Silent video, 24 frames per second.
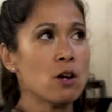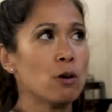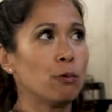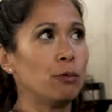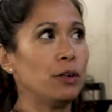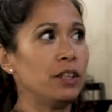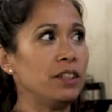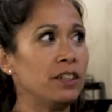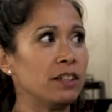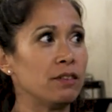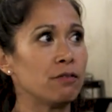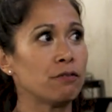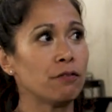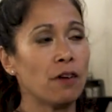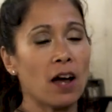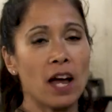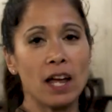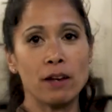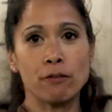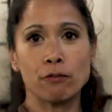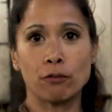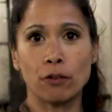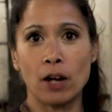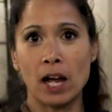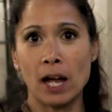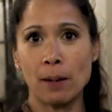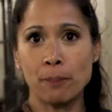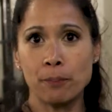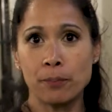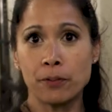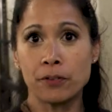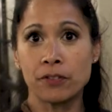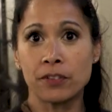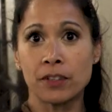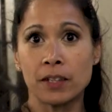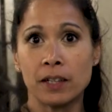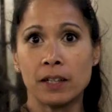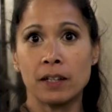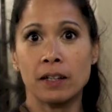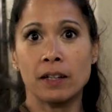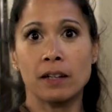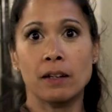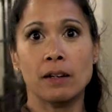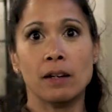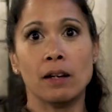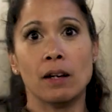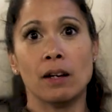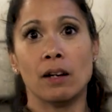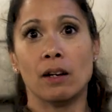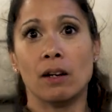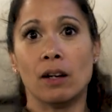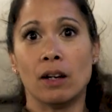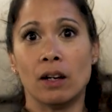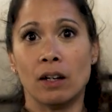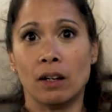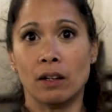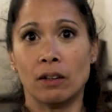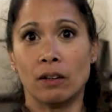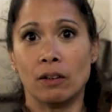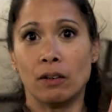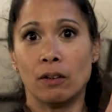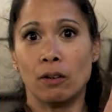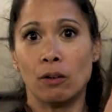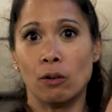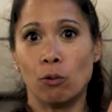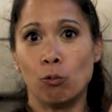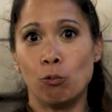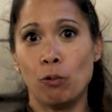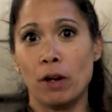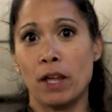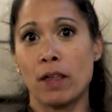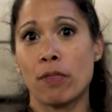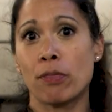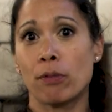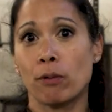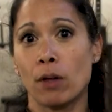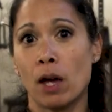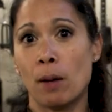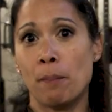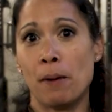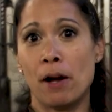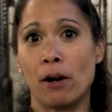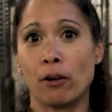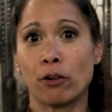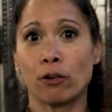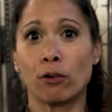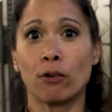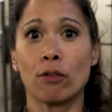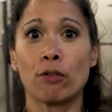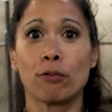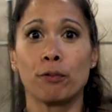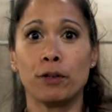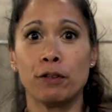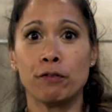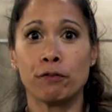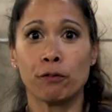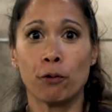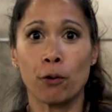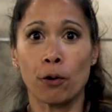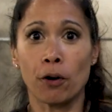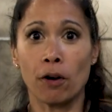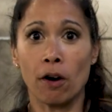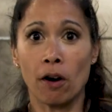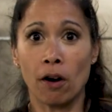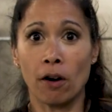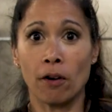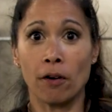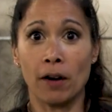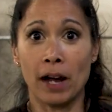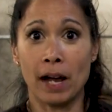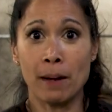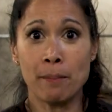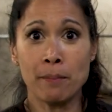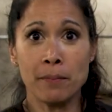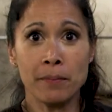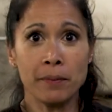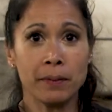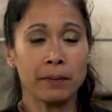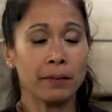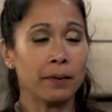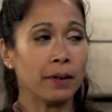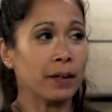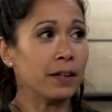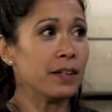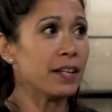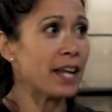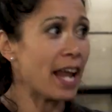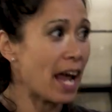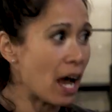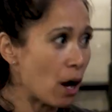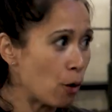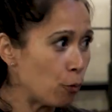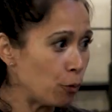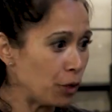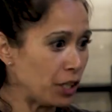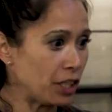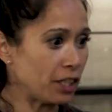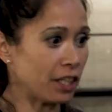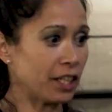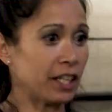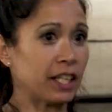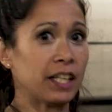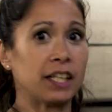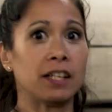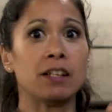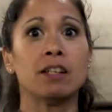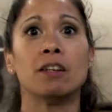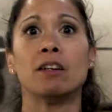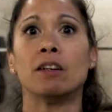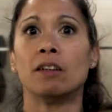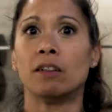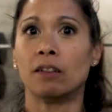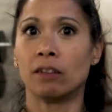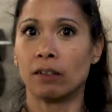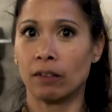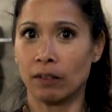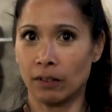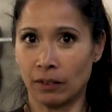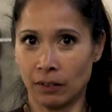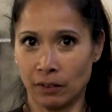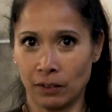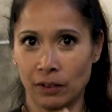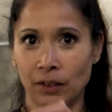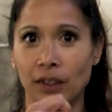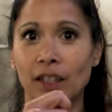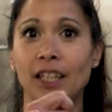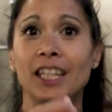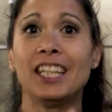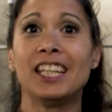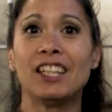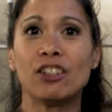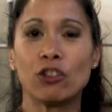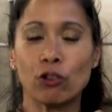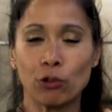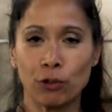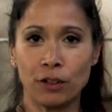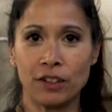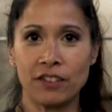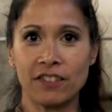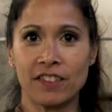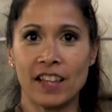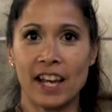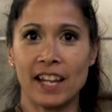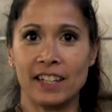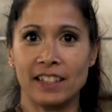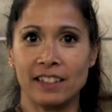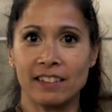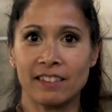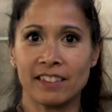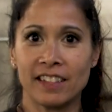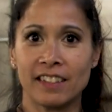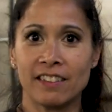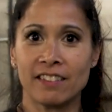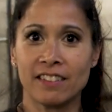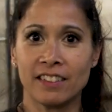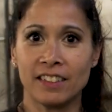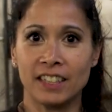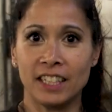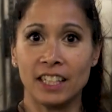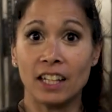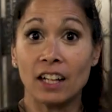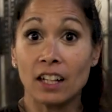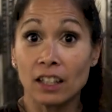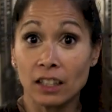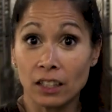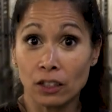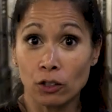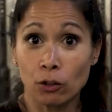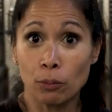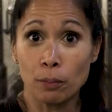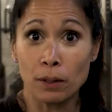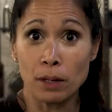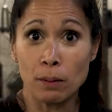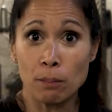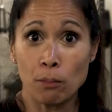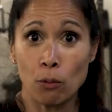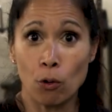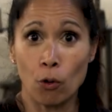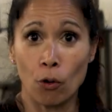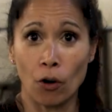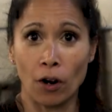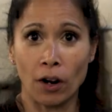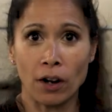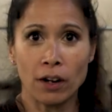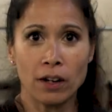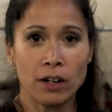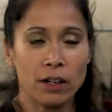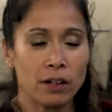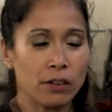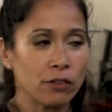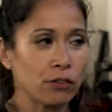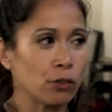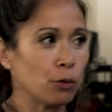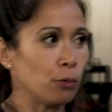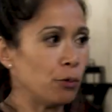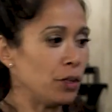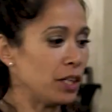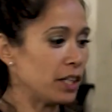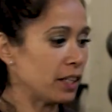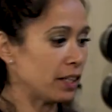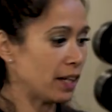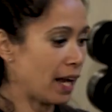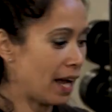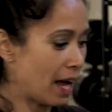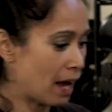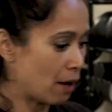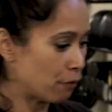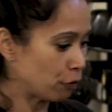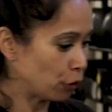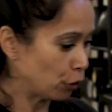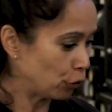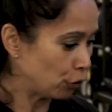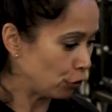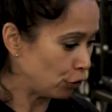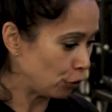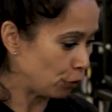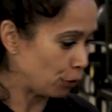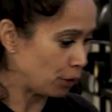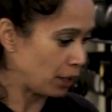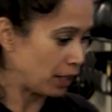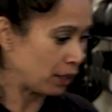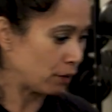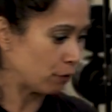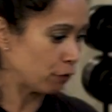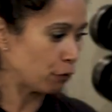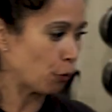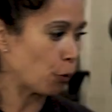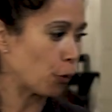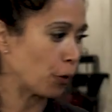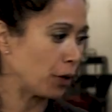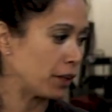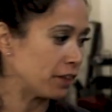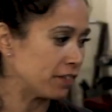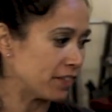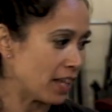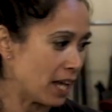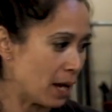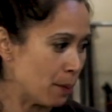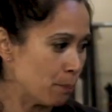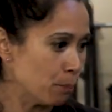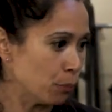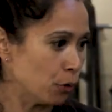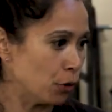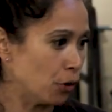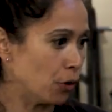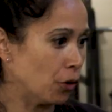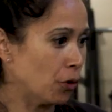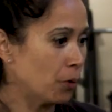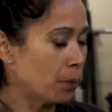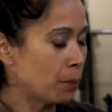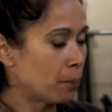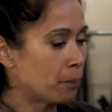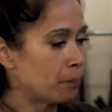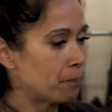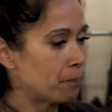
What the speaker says: we did 5 reps with about her 3-4 RM. Now we can increase that intensity a little bit more. So we can have her doing, for example,